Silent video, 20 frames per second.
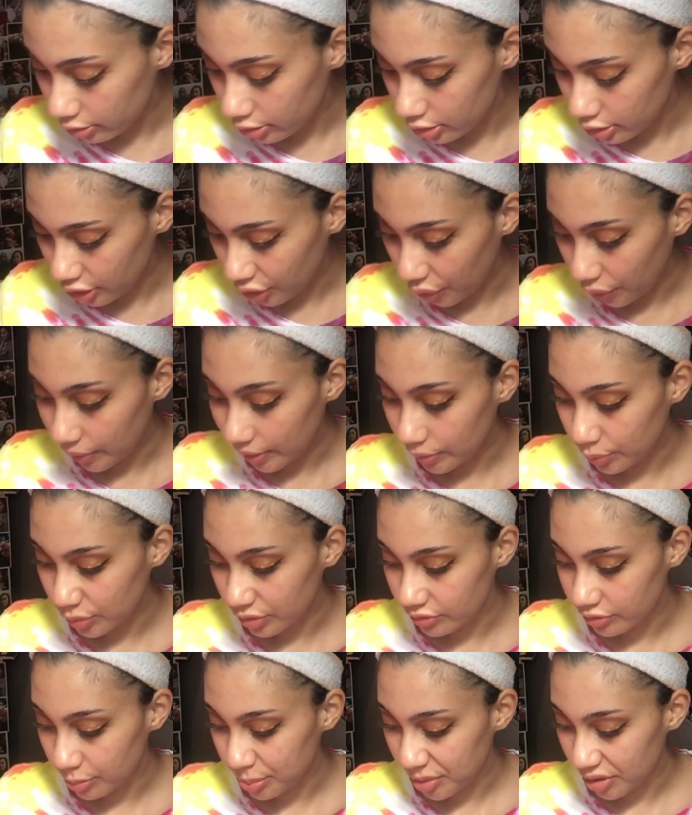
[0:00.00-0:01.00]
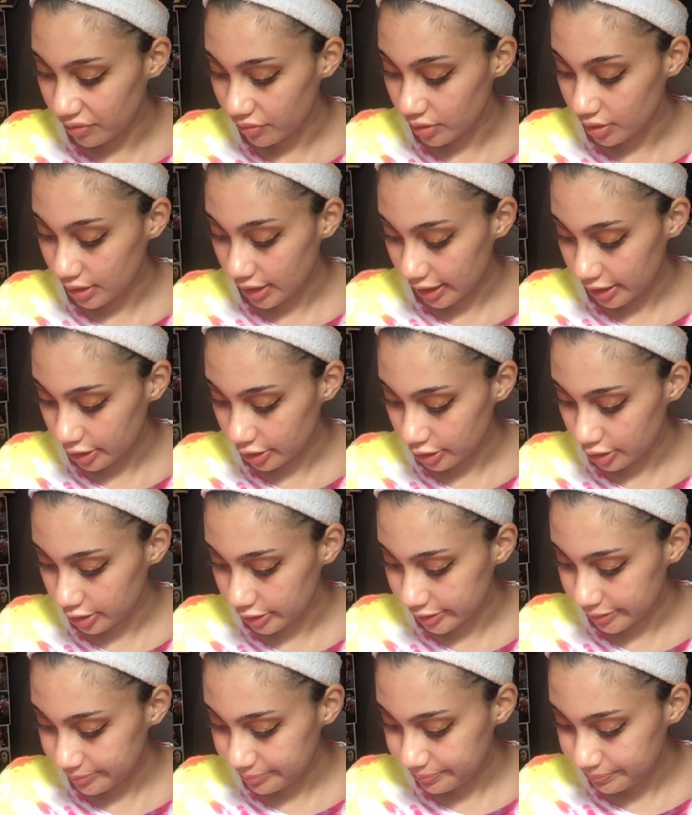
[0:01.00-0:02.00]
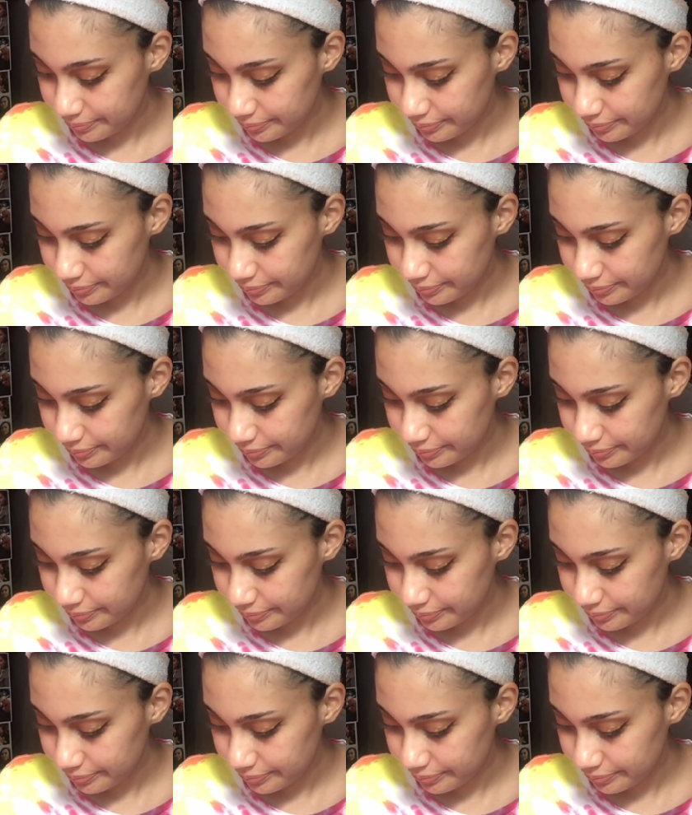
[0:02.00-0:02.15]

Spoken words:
I'm going to go in with a bit of a lighter colour.